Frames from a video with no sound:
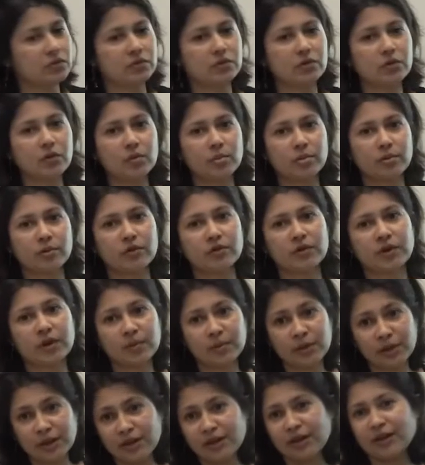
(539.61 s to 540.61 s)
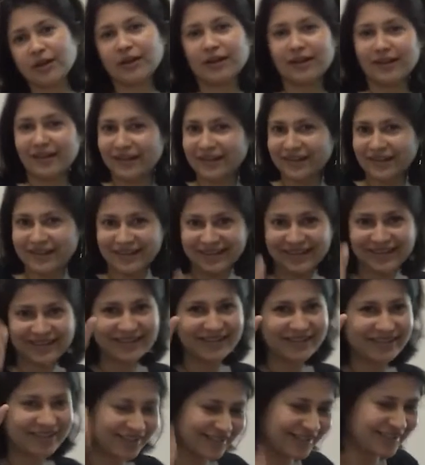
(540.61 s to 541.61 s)
to Go programming.
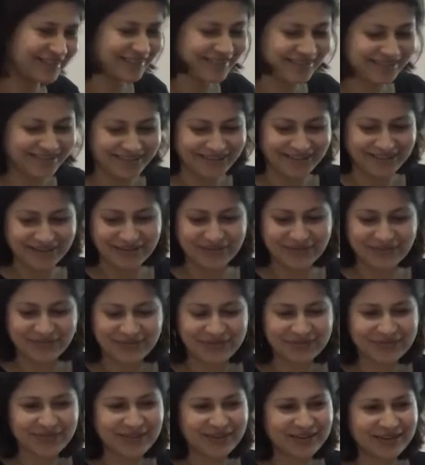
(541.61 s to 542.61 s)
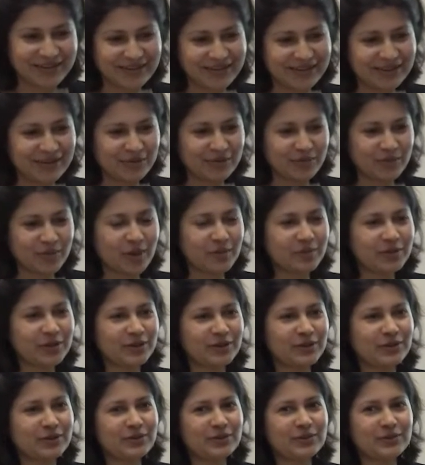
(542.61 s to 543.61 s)
Probably
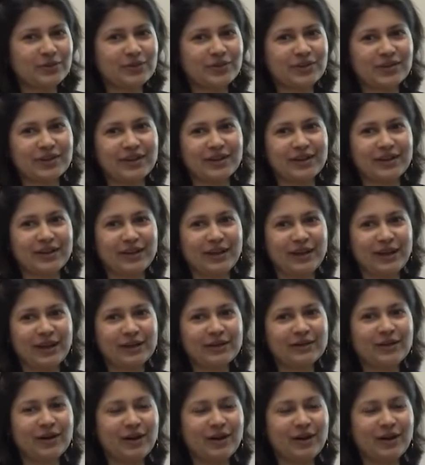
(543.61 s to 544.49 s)
going to use Ann